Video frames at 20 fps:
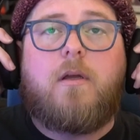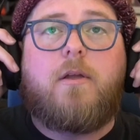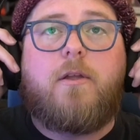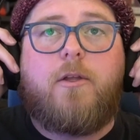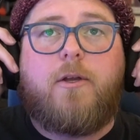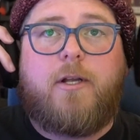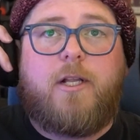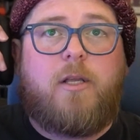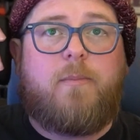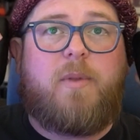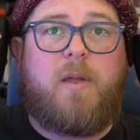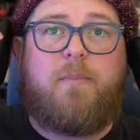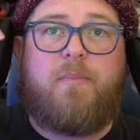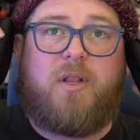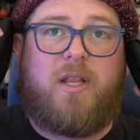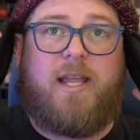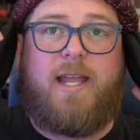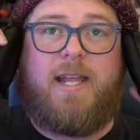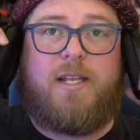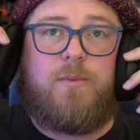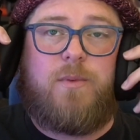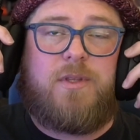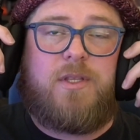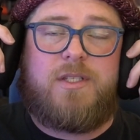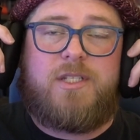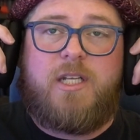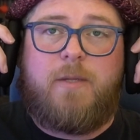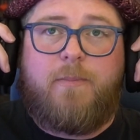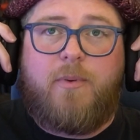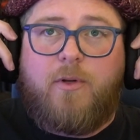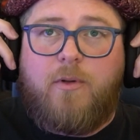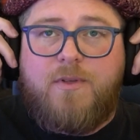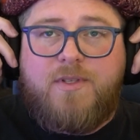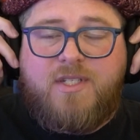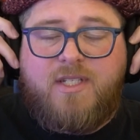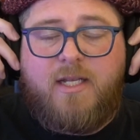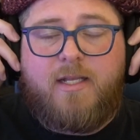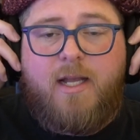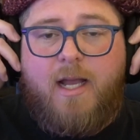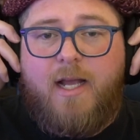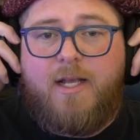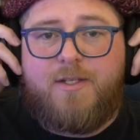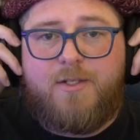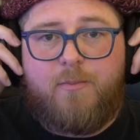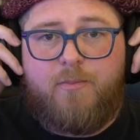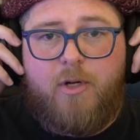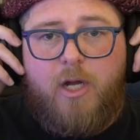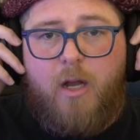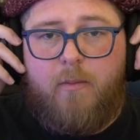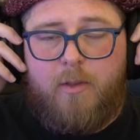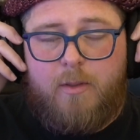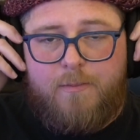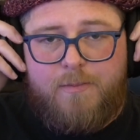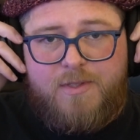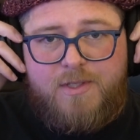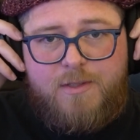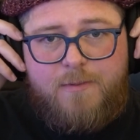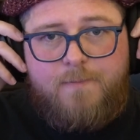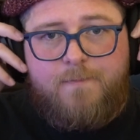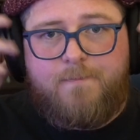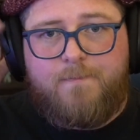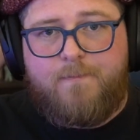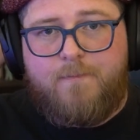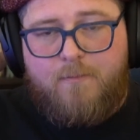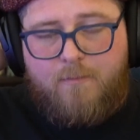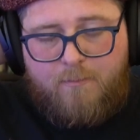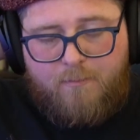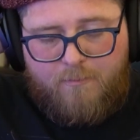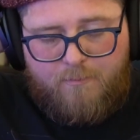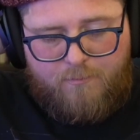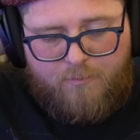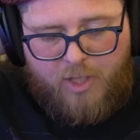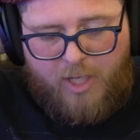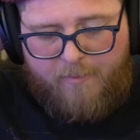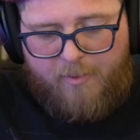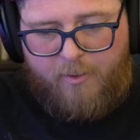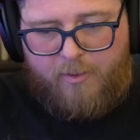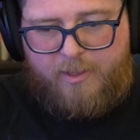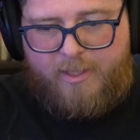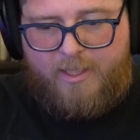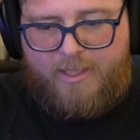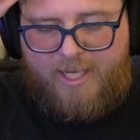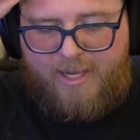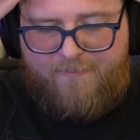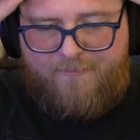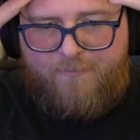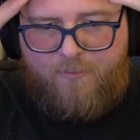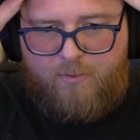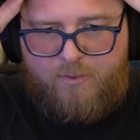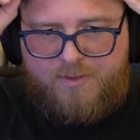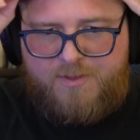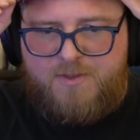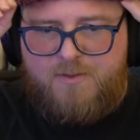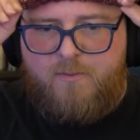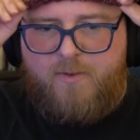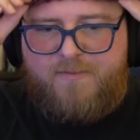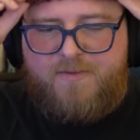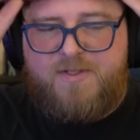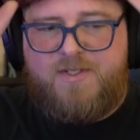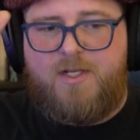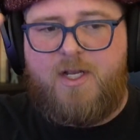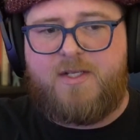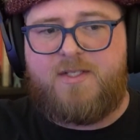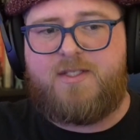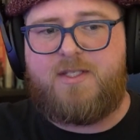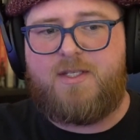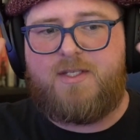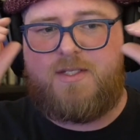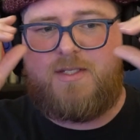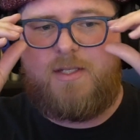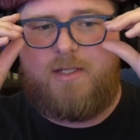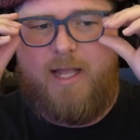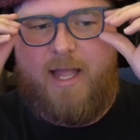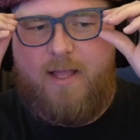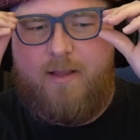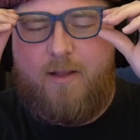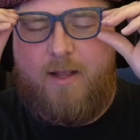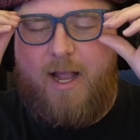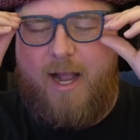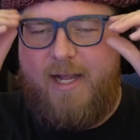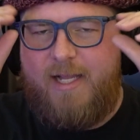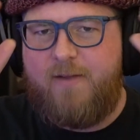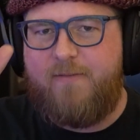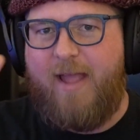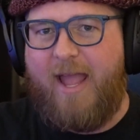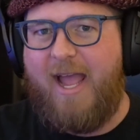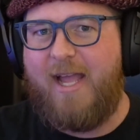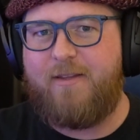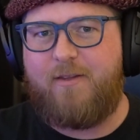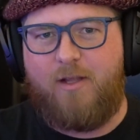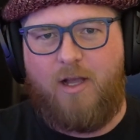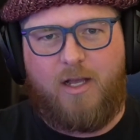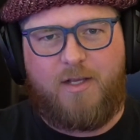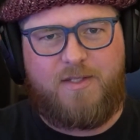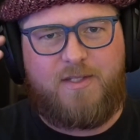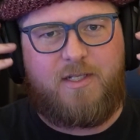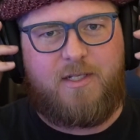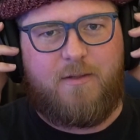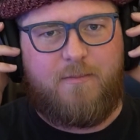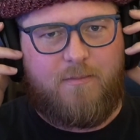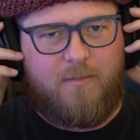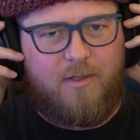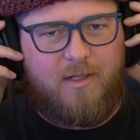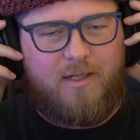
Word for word: You're going to be plagued with the typical Sennheiser problems, primarily clamp force. We've discussed this kind of ad nauseum,